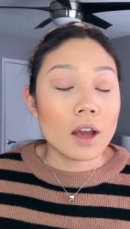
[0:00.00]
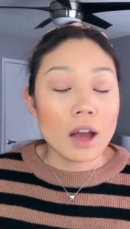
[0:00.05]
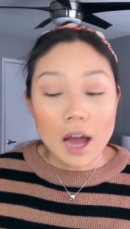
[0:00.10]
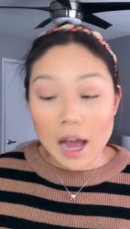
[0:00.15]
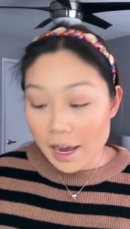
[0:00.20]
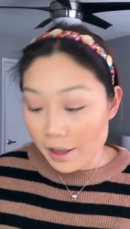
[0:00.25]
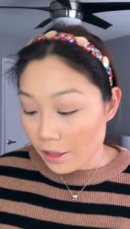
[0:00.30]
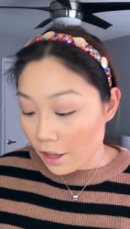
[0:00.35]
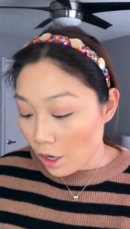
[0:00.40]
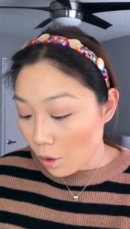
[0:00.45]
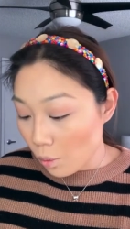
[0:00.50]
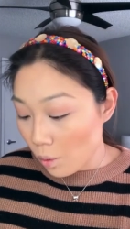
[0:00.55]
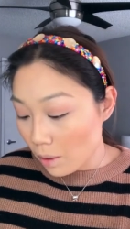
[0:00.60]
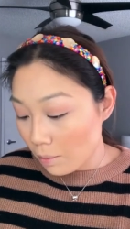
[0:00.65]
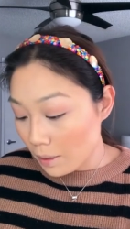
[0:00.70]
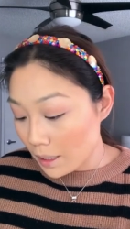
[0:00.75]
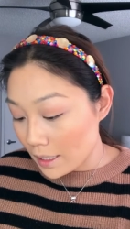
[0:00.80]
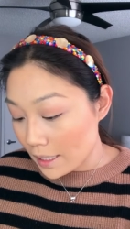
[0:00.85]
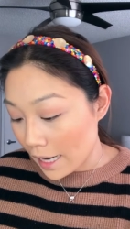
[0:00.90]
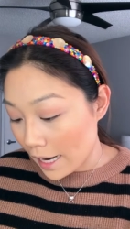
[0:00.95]
I think when
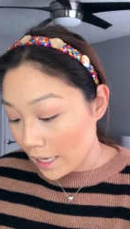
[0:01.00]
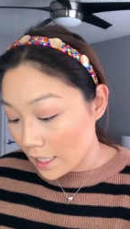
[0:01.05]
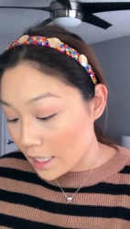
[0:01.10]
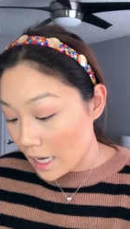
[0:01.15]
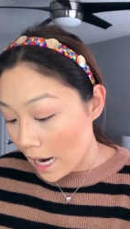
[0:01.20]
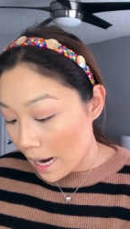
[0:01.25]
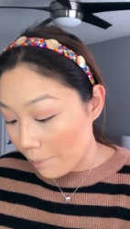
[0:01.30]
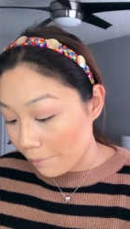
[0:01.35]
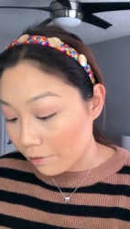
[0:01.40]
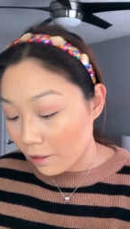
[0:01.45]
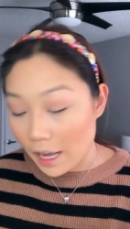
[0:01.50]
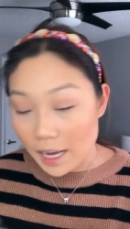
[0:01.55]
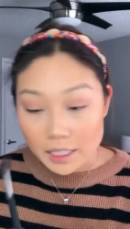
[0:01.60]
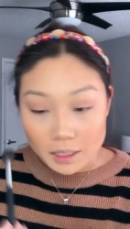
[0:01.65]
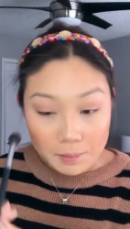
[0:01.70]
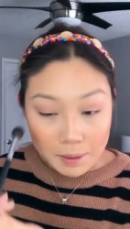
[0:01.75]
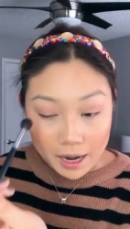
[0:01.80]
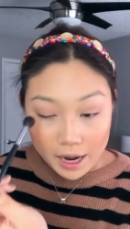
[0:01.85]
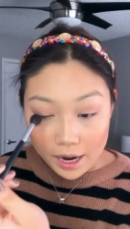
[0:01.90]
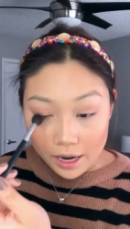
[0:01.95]
we say time
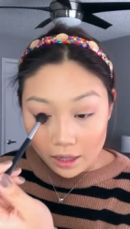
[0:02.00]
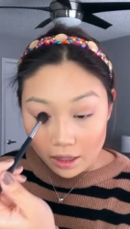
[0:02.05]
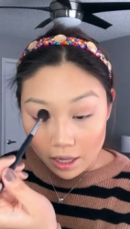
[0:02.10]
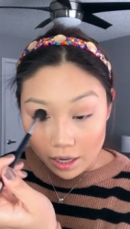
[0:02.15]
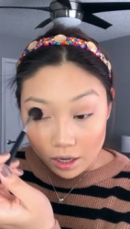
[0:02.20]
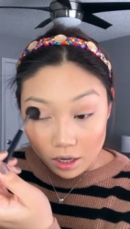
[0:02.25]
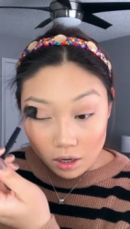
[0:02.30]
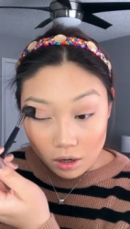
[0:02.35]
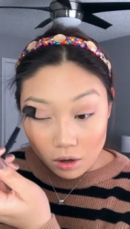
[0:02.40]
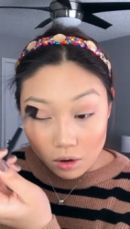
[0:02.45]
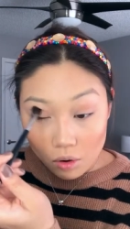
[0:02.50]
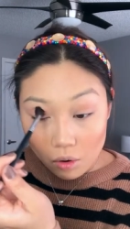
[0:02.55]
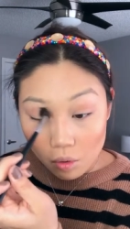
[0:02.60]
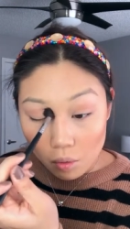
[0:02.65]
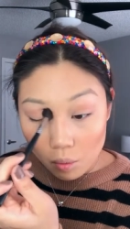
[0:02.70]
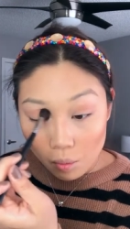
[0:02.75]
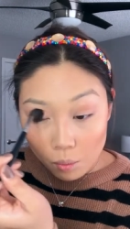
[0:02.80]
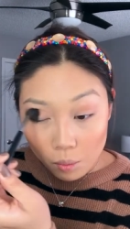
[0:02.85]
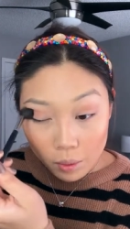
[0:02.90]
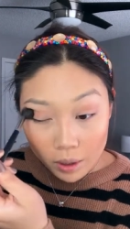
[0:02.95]
flies by, like,
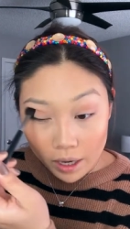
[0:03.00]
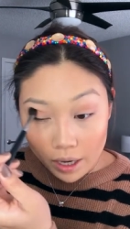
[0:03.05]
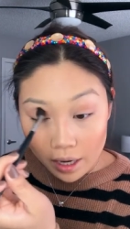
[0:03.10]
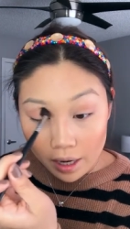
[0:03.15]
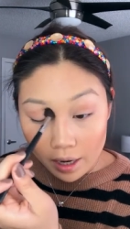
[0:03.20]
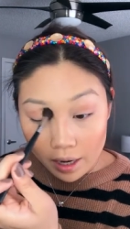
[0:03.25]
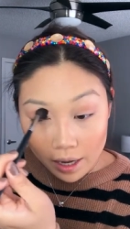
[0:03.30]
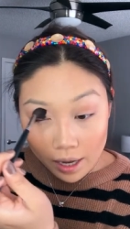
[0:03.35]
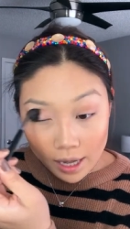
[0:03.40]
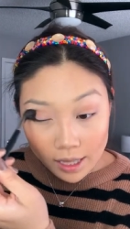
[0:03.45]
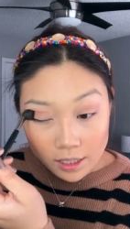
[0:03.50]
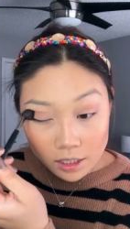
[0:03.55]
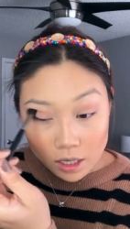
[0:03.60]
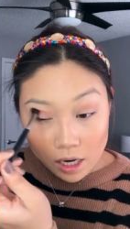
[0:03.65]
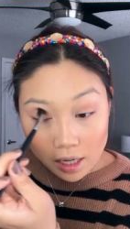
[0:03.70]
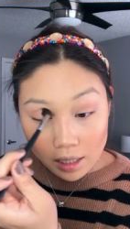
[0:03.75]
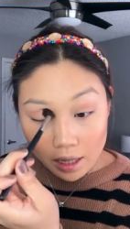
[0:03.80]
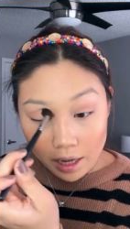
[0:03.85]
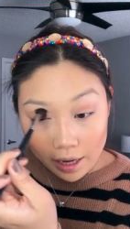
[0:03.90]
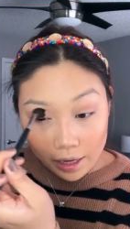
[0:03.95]
we, it's
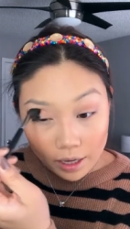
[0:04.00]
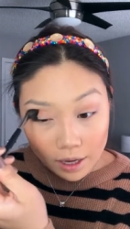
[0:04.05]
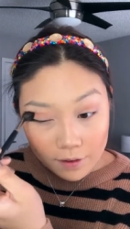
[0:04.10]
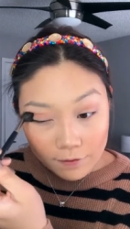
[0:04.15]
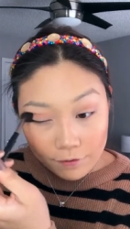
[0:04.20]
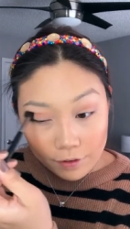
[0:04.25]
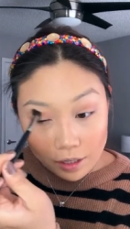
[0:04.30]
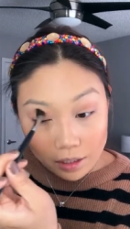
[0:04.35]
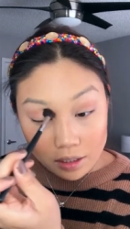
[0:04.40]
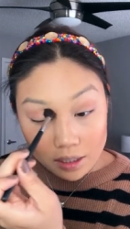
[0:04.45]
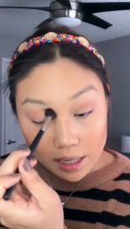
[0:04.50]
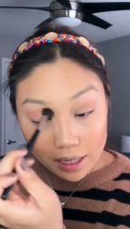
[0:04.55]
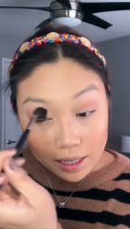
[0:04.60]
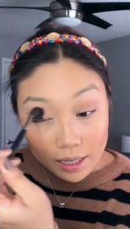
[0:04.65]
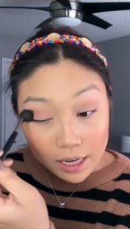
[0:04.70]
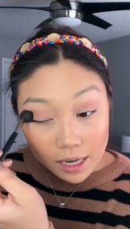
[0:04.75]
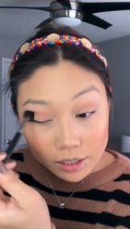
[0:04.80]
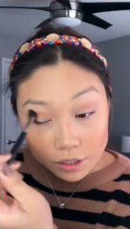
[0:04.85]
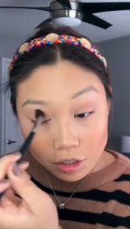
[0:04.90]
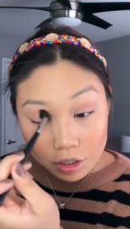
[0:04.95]
not like it feels
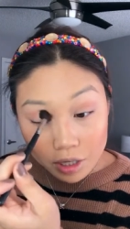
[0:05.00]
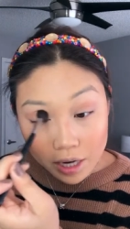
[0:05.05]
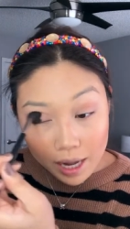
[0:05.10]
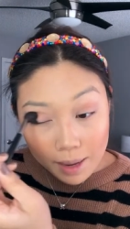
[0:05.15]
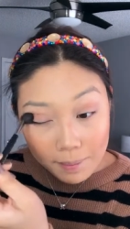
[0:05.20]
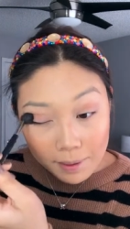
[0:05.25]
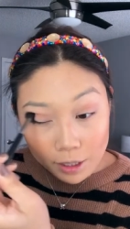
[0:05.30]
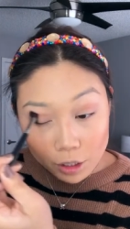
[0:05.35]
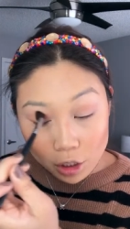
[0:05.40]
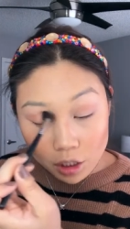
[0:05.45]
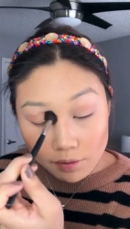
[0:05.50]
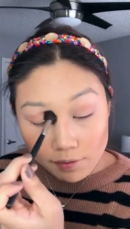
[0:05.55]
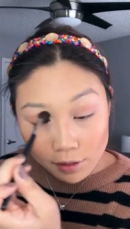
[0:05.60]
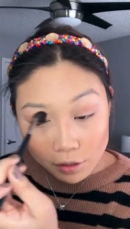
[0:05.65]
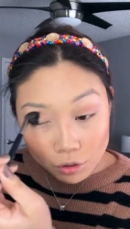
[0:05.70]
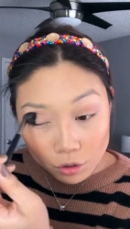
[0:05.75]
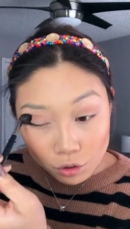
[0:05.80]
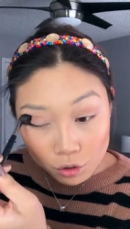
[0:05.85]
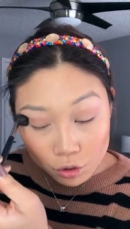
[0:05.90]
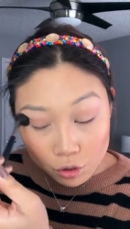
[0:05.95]
like yesterday, but it just
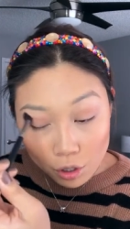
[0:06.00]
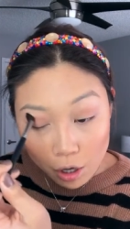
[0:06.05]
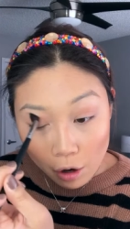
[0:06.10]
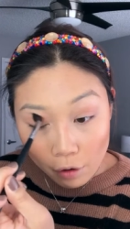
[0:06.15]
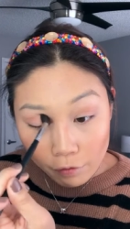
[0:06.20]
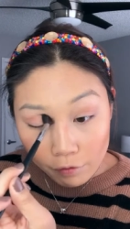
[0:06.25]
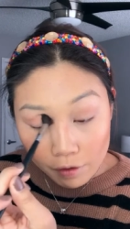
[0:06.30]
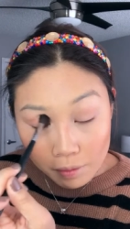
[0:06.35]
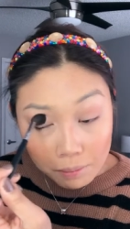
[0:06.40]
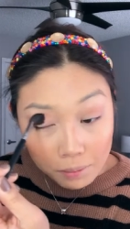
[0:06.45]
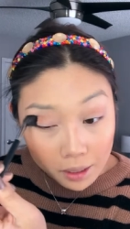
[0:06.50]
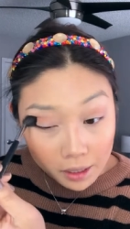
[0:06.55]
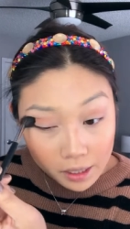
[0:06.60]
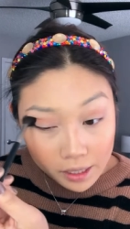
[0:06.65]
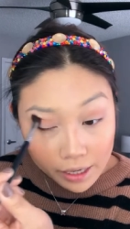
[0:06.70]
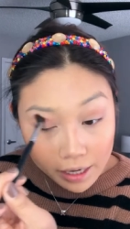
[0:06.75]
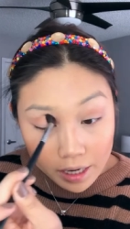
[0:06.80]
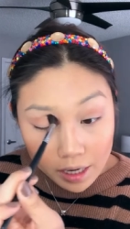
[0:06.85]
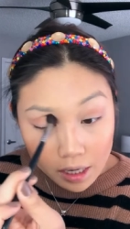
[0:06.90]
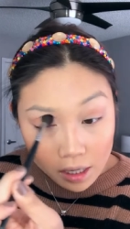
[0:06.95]
feels so
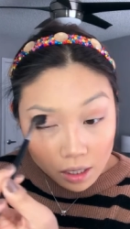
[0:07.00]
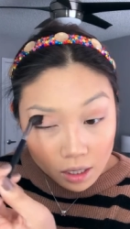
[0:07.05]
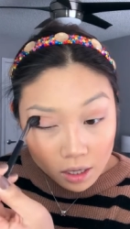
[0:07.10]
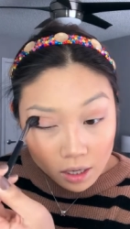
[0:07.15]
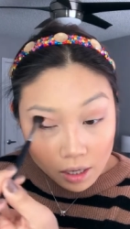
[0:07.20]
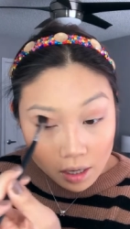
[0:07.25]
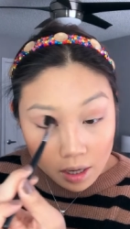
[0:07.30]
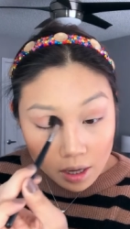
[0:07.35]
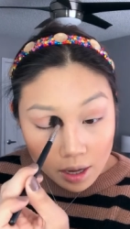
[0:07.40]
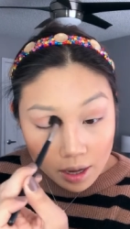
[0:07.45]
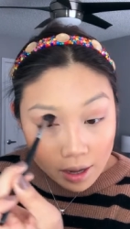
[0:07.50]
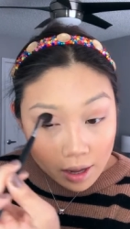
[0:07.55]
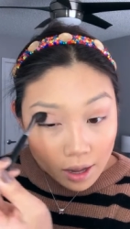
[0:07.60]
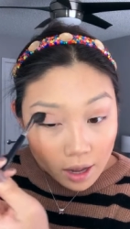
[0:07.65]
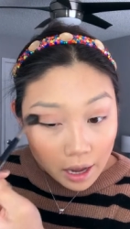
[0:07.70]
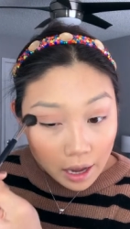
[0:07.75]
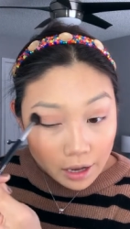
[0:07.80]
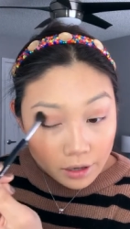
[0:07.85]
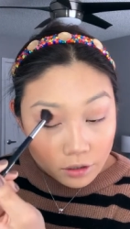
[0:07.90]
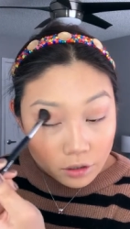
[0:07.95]
familiar
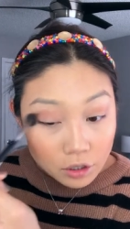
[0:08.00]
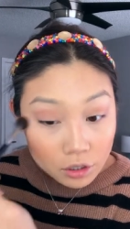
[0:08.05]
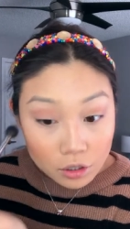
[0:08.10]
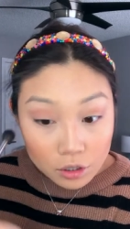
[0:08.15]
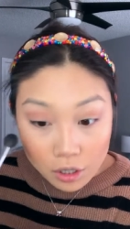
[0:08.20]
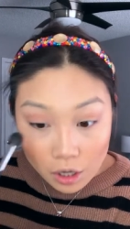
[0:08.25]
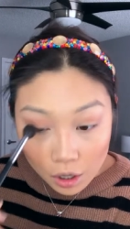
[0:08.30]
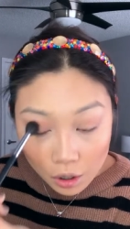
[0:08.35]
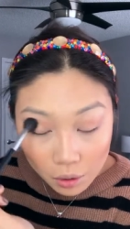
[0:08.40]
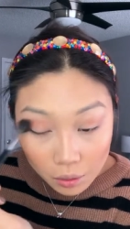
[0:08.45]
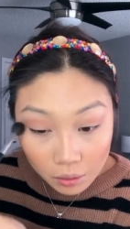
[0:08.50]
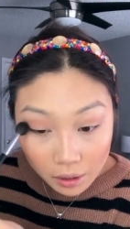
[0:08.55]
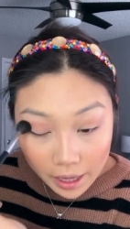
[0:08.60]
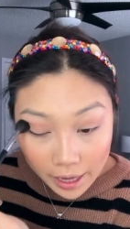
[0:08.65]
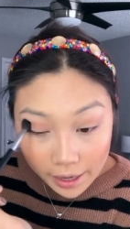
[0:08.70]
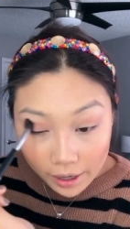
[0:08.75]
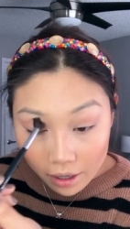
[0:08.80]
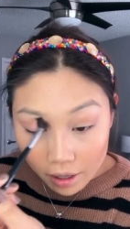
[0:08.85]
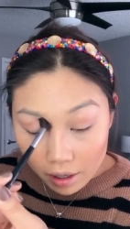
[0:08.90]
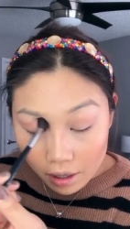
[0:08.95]
and so
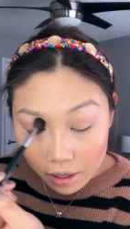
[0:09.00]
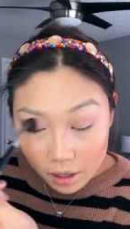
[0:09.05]
like